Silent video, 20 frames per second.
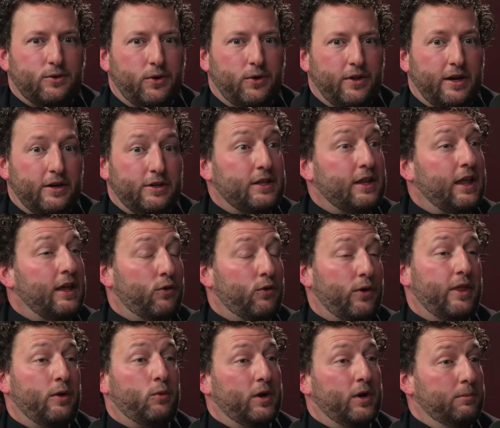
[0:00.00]
or they
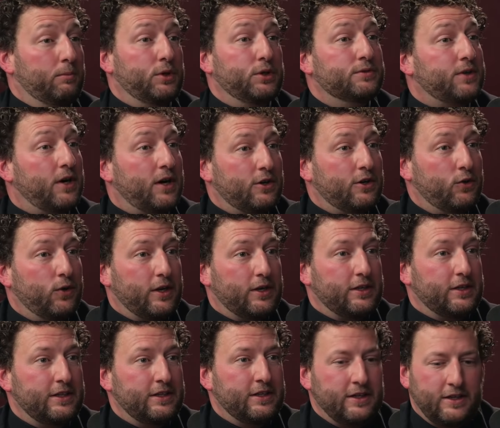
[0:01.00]
or they want to move on
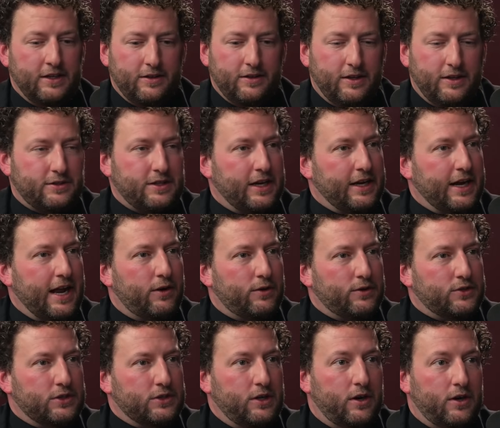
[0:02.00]
quickly. They'll take an
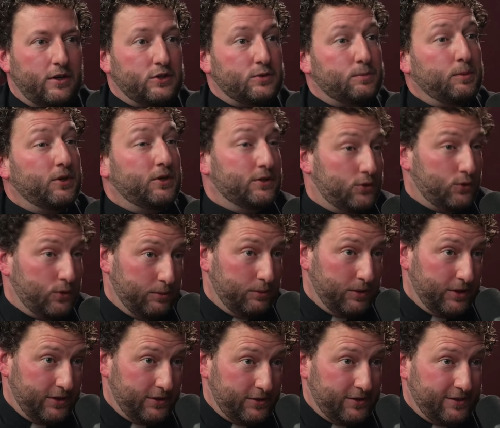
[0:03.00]
hour cigar and smoke in 20
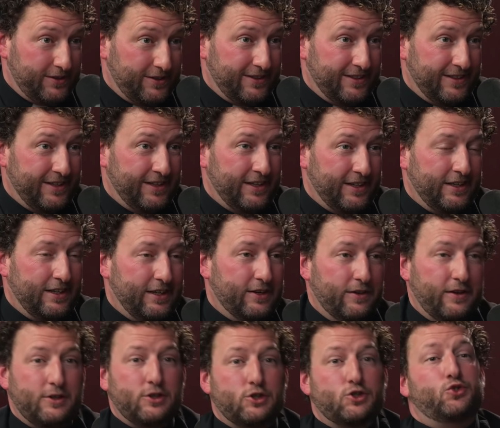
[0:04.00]
minutes. Mm. You
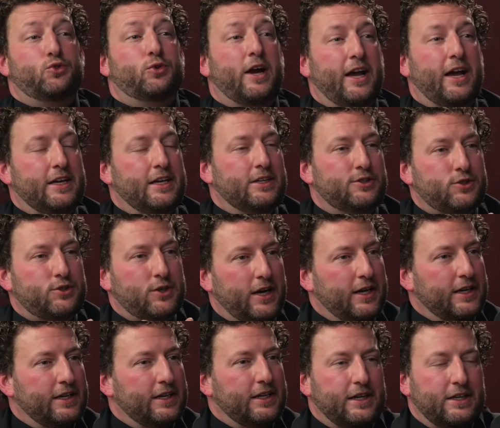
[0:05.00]
know, they're dragging,
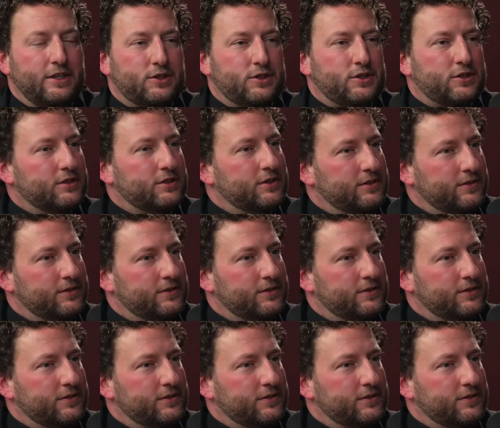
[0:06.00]
dragging. It's a great just,